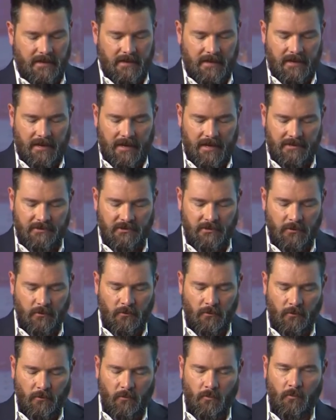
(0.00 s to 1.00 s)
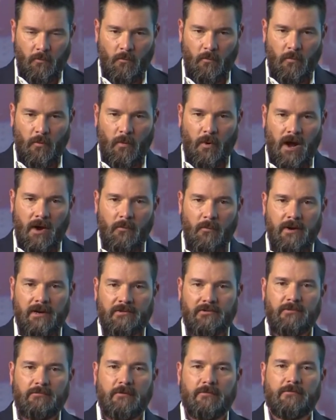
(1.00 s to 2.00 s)
And so I want
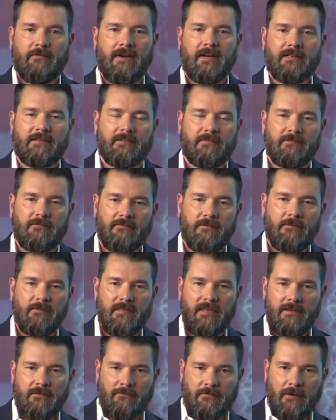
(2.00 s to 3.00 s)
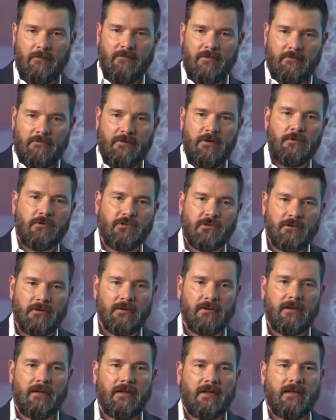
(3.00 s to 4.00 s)
us to reflect from the
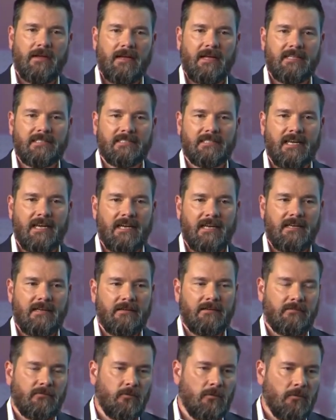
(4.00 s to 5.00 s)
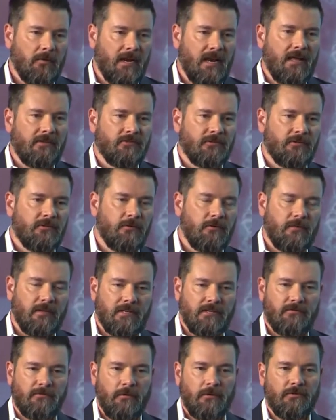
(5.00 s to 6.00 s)
future and say, well, we're going to answer two
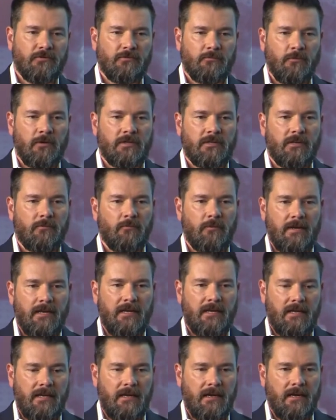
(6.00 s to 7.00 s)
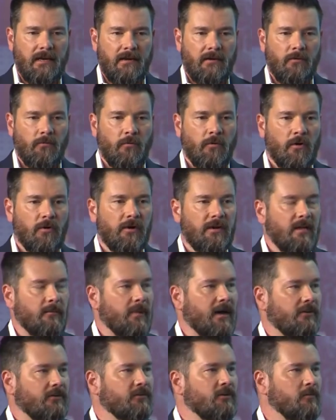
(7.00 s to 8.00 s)
things. First, what did we worry
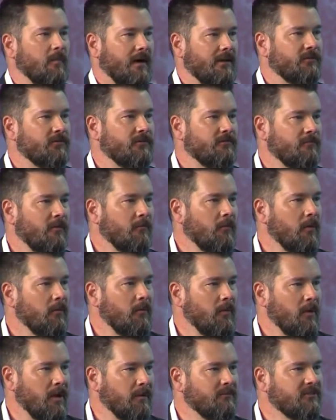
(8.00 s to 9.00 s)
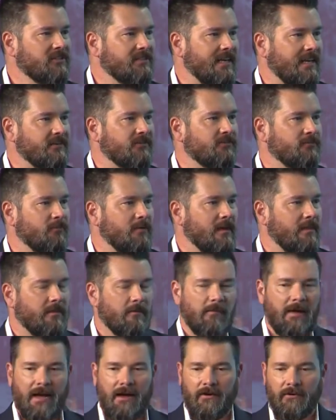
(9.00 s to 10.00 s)
about too much? What were we obsessed with
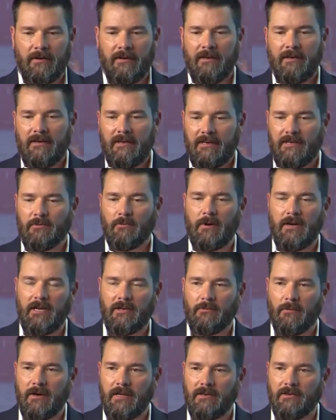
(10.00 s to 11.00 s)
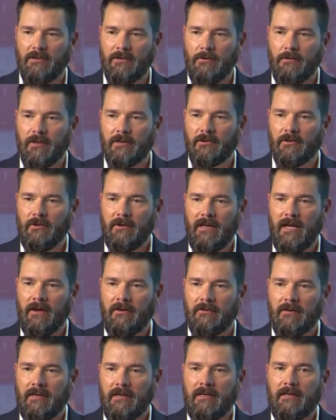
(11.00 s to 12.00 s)
about in 2022 that turned
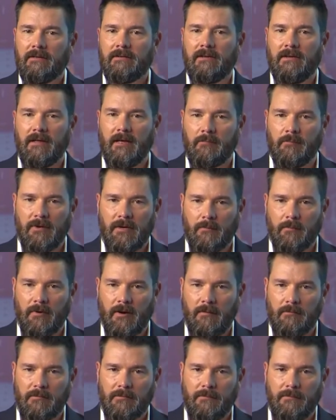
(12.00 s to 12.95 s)
out to not be a problem?